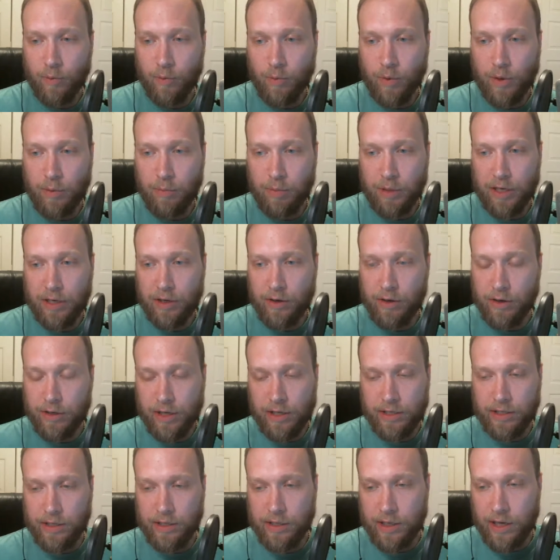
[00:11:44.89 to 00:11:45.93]
when Peter
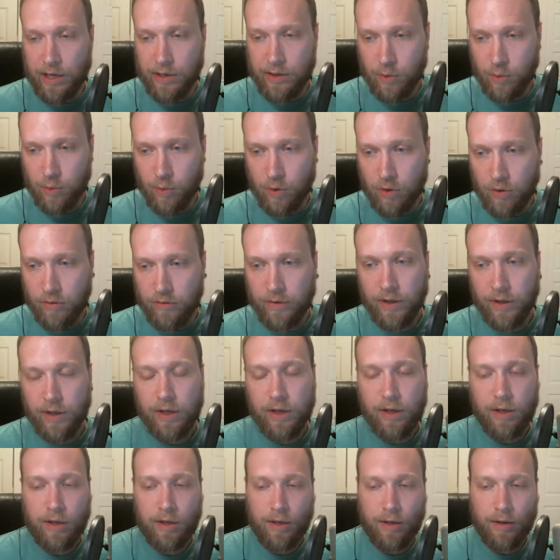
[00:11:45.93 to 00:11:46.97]
doesn't catch the wolf?
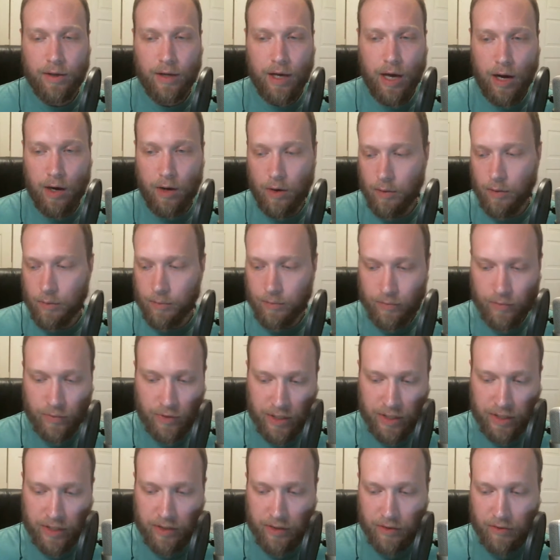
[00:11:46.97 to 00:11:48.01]
I don't know.
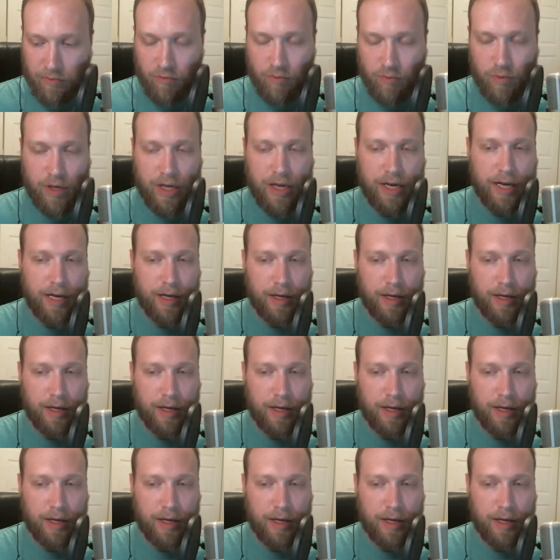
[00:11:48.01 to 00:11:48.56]
Just a